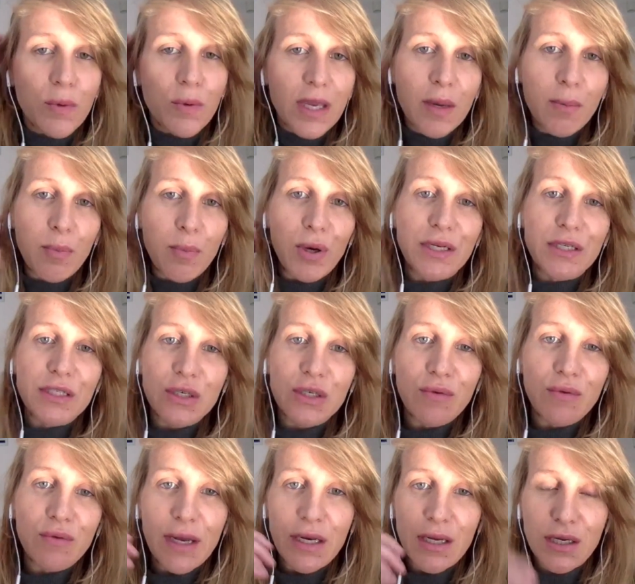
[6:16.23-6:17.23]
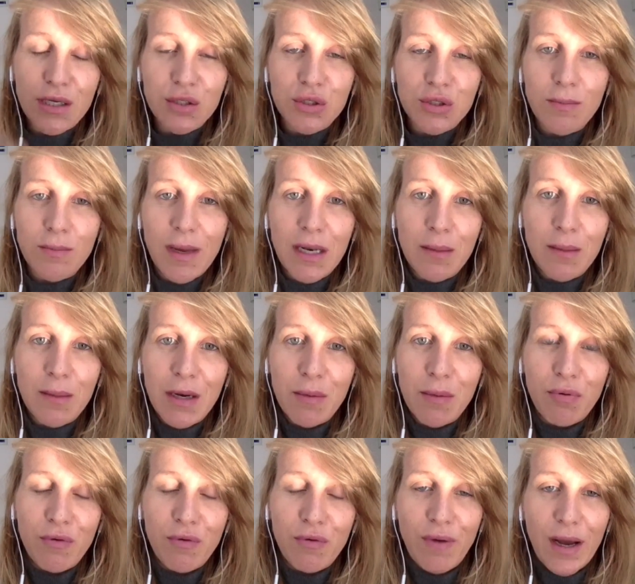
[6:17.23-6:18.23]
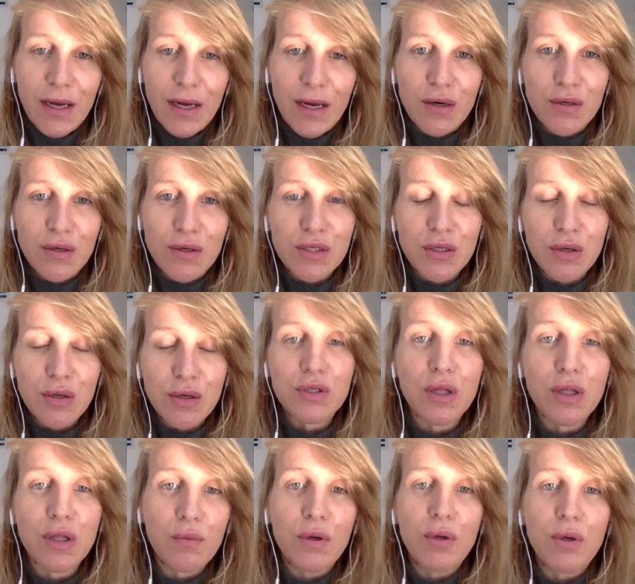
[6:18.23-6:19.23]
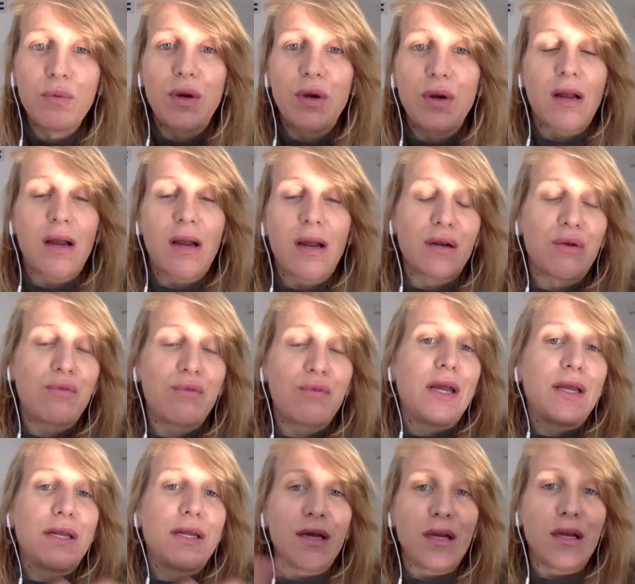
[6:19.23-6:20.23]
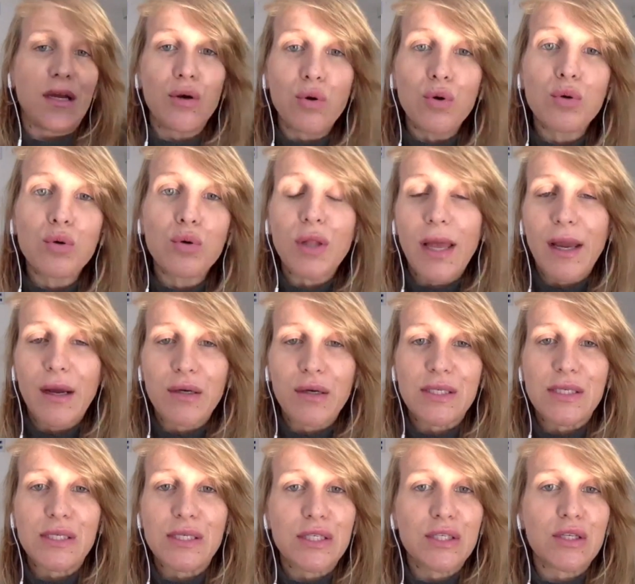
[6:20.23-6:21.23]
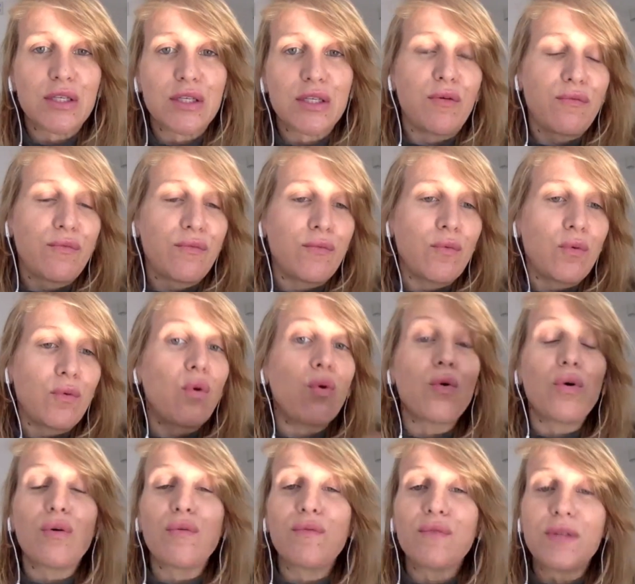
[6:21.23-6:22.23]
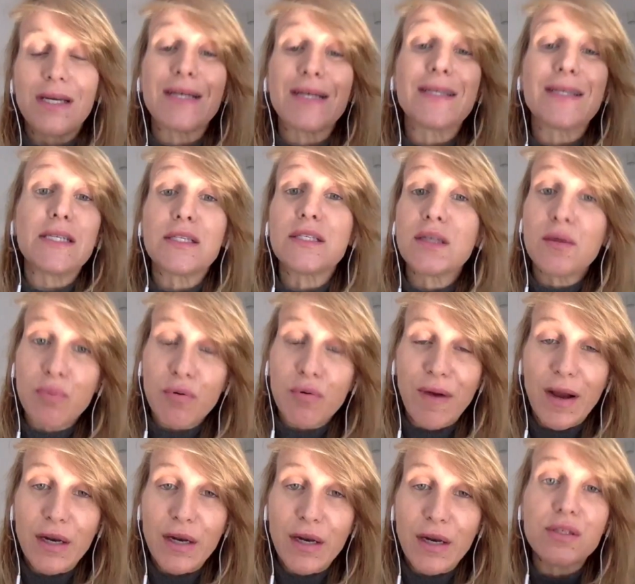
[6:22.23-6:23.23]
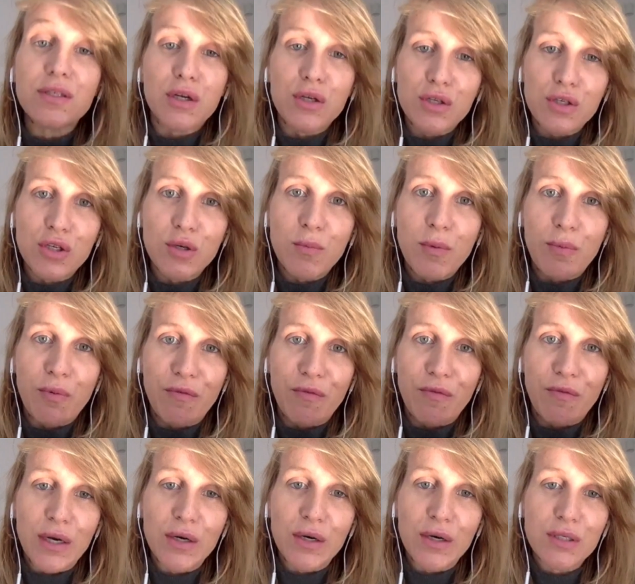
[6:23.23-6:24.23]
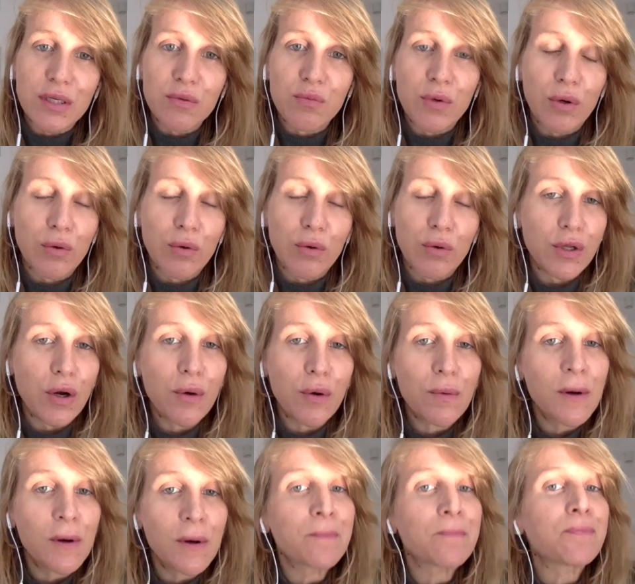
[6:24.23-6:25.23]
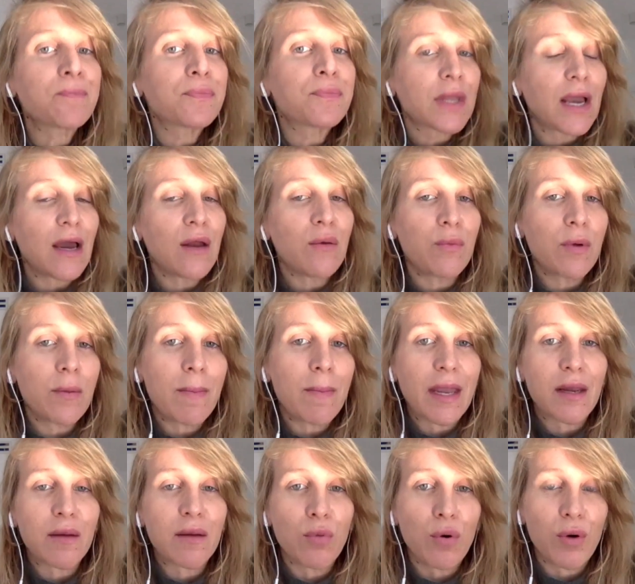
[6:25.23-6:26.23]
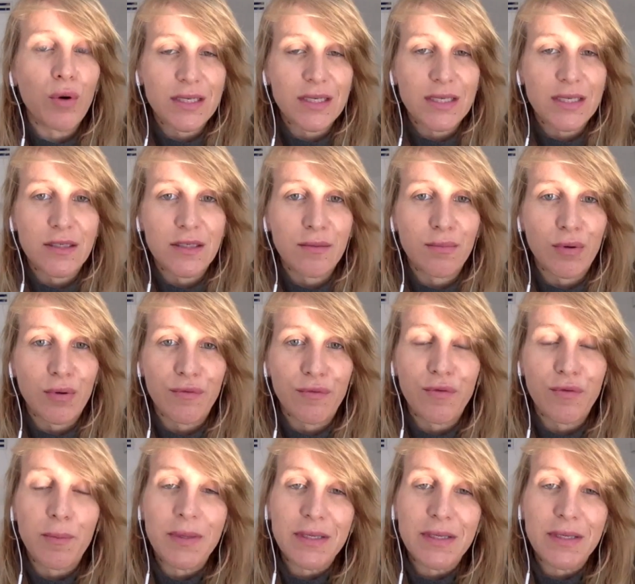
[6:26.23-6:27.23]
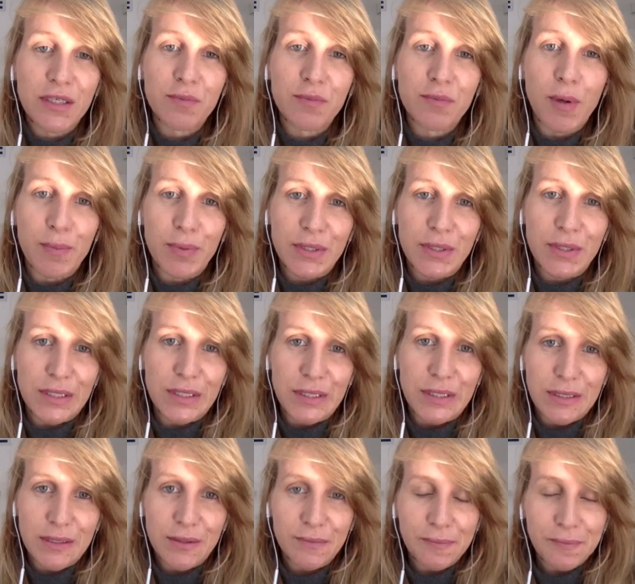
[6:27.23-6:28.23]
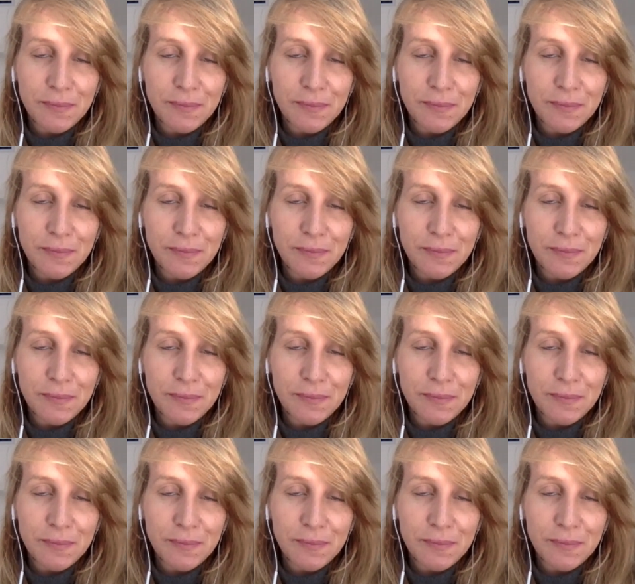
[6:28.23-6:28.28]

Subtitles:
We keep on integrating into many, many providers. So slowly we are kind of creating a global ecosystem of all of the existing providers, the consumer providers that we all know, and we make it more accessible for business purposes.